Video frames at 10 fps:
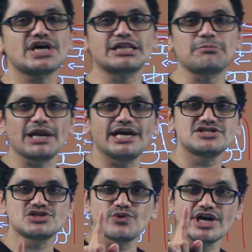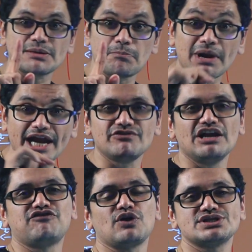are the places where the blood will
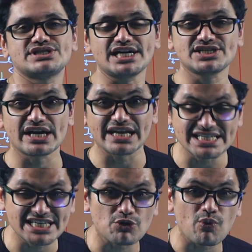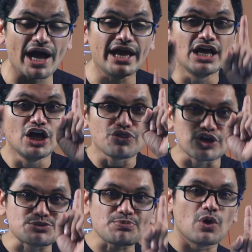flow. That's the reason why the
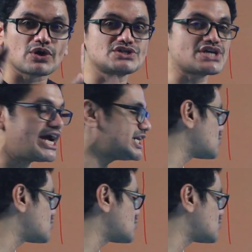sporozoites